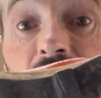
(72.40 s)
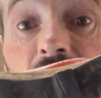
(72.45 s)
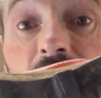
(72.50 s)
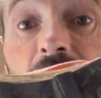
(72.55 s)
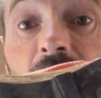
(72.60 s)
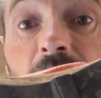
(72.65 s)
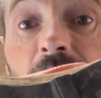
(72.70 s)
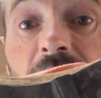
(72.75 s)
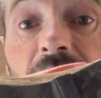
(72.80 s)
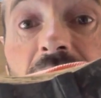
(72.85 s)

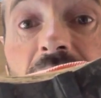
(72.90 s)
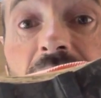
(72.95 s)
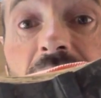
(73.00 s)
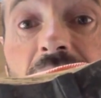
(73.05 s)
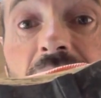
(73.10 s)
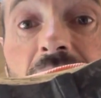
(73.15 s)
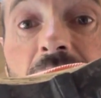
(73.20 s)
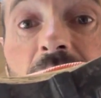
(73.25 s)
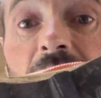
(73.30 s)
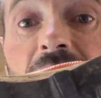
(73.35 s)
kilometers
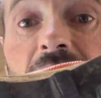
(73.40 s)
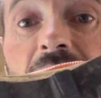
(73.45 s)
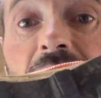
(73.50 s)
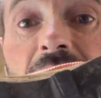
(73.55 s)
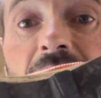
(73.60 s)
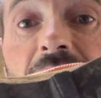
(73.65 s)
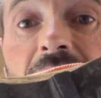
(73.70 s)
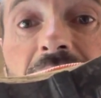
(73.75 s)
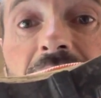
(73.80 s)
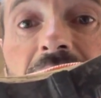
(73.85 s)
in them, so
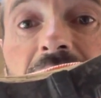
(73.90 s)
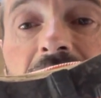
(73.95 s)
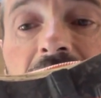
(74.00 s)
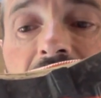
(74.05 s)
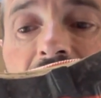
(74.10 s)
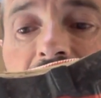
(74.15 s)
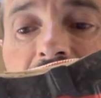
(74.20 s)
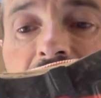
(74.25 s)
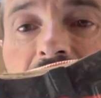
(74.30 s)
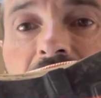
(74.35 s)
that
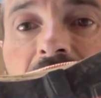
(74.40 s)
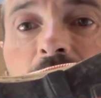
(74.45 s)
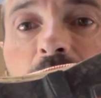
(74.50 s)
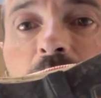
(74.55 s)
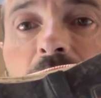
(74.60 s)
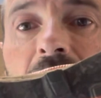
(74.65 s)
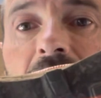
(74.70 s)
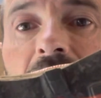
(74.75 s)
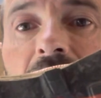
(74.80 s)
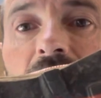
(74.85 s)
is
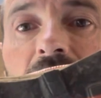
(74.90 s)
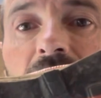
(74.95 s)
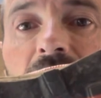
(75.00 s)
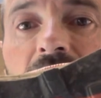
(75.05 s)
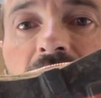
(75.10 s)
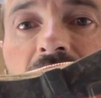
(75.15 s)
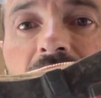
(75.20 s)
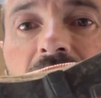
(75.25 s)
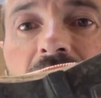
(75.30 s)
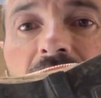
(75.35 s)

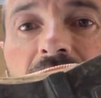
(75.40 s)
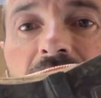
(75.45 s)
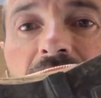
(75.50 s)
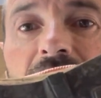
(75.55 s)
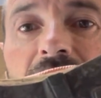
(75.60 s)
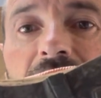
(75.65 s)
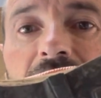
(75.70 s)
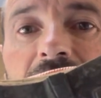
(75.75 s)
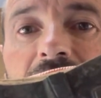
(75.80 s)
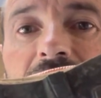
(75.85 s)
about
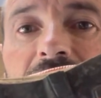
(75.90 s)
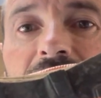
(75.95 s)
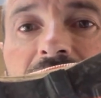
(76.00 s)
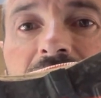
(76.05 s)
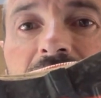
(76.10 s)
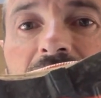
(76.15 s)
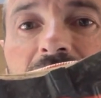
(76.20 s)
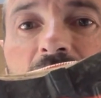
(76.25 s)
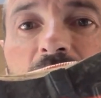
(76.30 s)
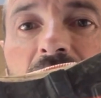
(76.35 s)

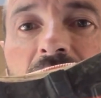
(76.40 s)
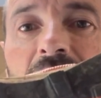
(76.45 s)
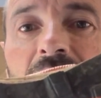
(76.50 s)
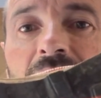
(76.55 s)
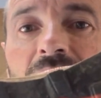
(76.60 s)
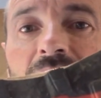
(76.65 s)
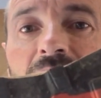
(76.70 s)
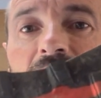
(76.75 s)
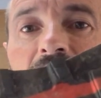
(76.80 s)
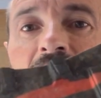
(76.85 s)
66
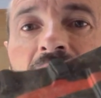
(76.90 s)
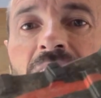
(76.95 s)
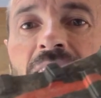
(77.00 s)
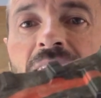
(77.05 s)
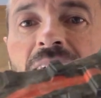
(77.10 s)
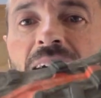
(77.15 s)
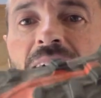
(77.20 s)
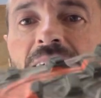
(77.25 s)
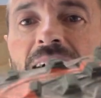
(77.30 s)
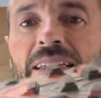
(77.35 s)
miles.
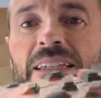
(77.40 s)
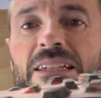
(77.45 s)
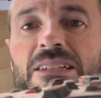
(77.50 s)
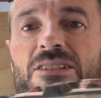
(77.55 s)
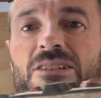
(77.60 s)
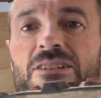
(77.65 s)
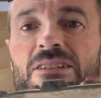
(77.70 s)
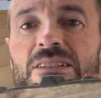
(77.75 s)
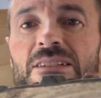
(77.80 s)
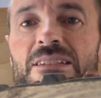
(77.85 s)
And as
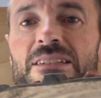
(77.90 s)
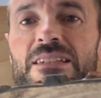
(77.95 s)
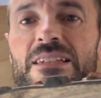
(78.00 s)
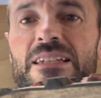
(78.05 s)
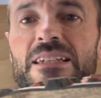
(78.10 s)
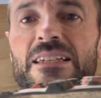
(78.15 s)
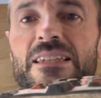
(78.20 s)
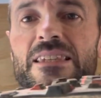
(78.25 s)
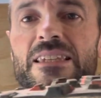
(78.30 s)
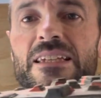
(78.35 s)
you can
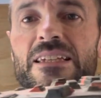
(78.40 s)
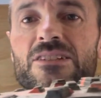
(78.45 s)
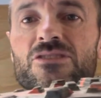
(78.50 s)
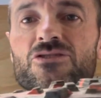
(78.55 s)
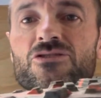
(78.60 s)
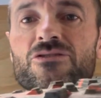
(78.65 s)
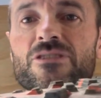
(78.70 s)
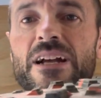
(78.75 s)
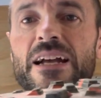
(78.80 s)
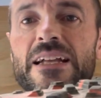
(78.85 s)
see, the
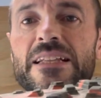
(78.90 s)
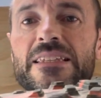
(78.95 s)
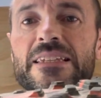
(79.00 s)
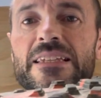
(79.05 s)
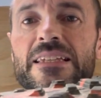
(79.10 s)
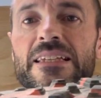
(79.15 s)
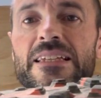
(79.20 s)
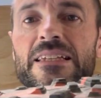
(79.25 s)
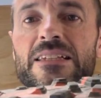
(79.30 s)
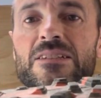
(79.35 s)
tread
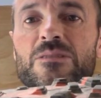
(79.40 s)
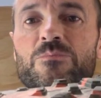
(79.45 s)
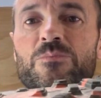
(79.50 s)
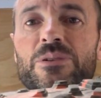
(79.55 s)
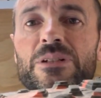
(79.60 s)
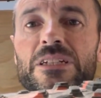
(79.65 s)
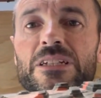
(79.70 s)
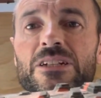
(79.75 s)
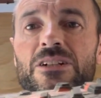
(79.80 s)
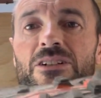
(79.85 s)
is
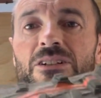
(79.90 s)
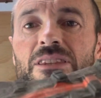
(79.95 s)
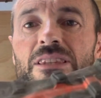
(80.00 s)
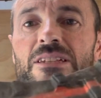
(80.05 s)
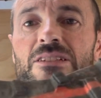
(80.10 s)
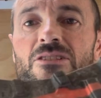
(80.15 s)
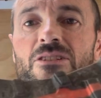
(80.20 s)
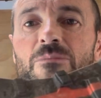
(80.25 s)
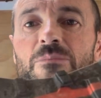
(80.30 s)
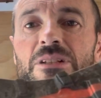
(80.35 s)
pretty good.
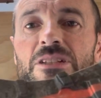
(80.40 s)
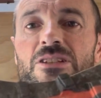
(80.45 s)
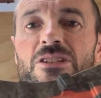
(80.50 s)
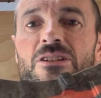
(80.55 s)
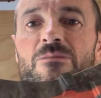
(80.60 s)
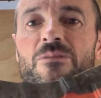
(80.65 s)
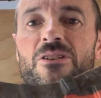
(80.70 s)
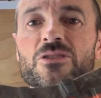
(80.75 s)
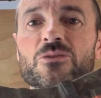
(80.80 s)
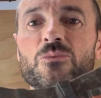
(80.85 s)
There's not been
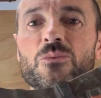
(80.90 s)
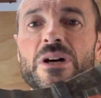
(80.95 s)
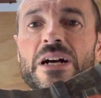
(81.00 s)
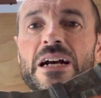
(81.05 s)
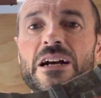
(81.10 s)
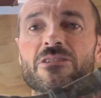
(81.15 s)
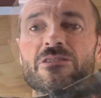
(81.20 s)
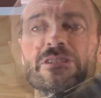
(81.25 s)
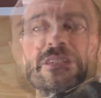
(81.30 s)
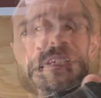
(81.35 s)
too much
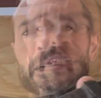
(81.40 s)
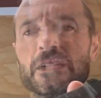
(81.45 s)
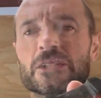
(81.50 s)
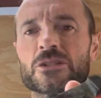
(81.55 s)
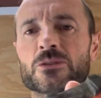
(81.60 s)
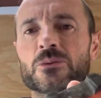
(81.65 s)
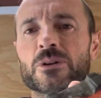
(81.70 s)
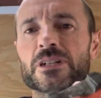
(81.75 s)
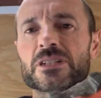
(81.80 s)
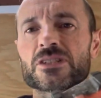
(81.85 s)
wear on it. It's
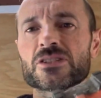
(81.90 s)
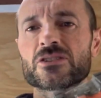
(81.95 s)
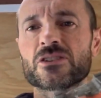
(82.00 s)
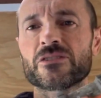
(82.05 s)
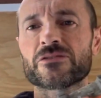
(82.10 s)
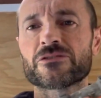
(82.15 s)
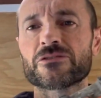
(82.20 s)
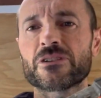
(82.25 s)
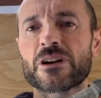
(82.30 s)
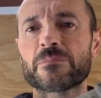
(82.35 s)
quite
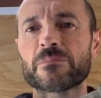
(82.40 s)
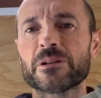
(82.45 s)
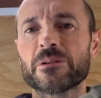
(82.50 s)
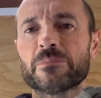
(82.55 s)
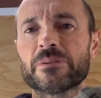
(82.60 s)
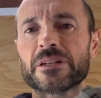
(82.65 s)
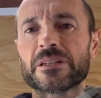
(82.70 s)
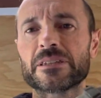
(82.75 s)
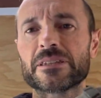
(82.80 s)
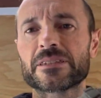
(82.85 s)
soft rubber,
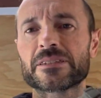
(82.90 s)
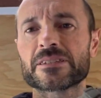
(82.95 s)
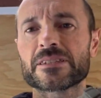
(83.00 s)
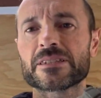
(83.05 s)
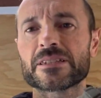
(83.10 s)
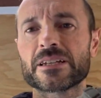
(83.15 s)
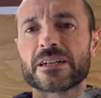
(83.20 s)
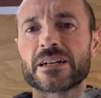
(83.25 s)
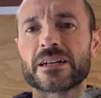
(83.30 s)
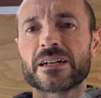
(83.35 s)
but
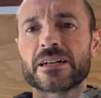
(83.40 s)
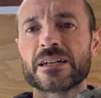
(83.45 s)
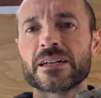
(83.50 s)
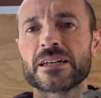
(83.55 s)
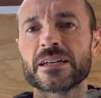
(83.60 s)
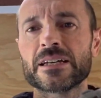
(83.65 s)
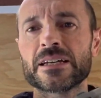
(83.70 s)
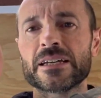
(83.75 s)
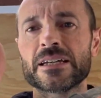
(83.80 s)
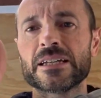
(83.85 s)

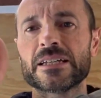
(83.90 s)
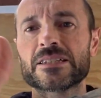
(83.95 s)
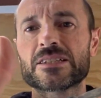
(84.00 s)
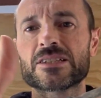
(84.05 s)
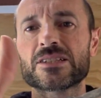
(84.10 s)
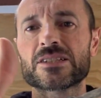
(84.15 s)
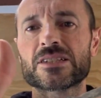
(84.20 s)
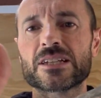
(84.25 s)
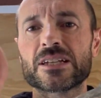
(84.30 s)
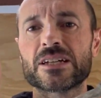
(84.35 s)

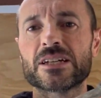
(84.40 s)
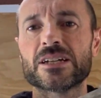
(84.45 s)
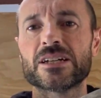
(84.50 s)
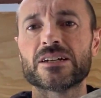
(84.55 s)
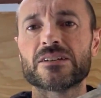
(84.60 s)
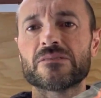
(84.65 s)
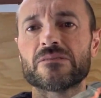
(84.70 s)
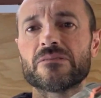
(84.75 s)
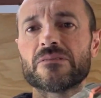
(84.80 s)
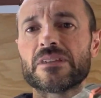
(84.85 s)
it's
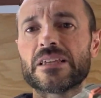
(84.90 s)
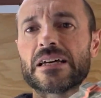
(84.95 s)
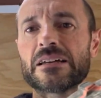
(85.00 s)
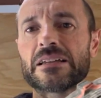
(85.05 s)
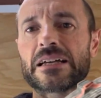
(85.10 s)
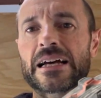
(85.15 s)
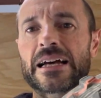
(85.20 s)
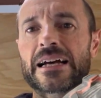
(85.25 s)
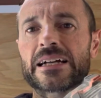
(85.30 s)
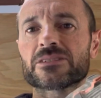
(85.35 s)

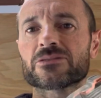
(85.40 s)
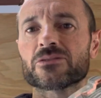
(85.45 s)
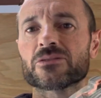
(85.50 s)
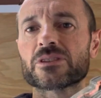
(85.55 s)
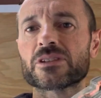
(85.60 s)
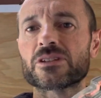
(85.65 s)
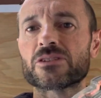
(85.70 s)
handled the